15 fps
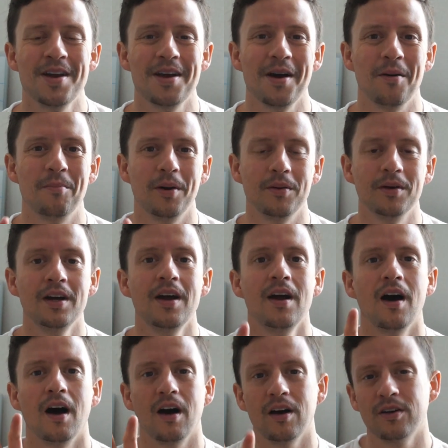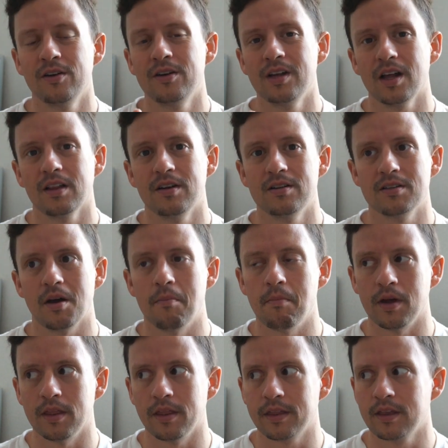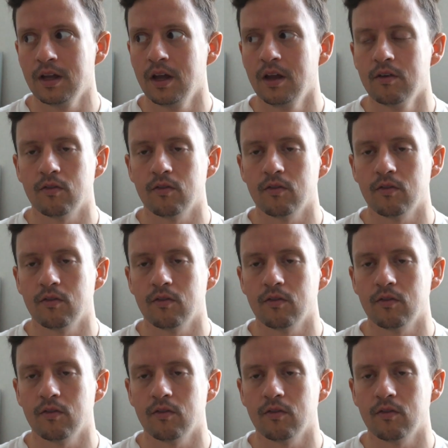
pay about $100 a month